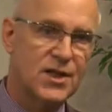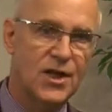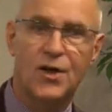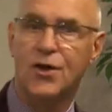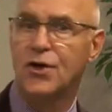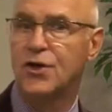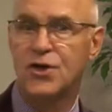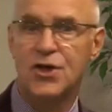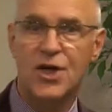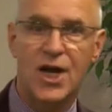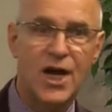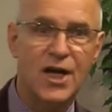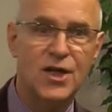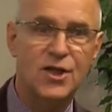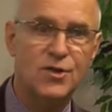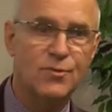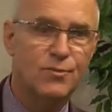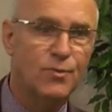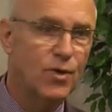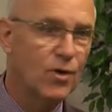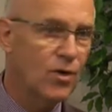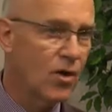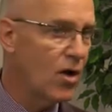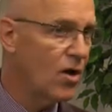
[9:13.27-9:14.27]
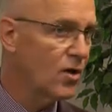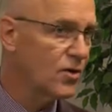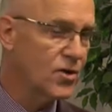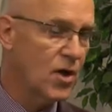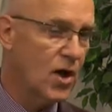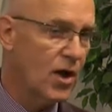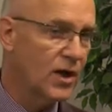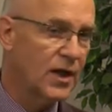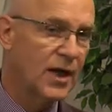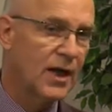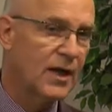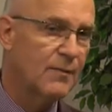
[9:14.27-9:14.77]
interchangeable, all
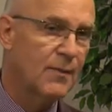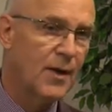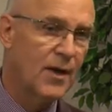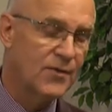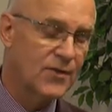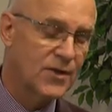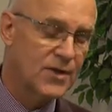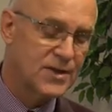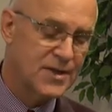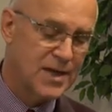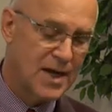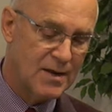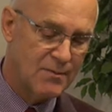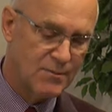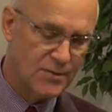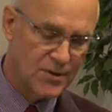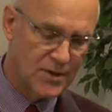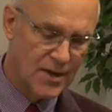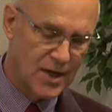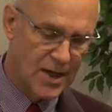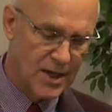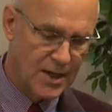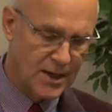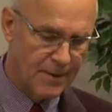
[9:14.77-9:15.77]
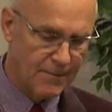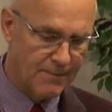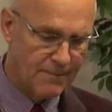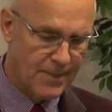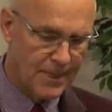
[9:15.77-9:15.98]
talking about the same thing.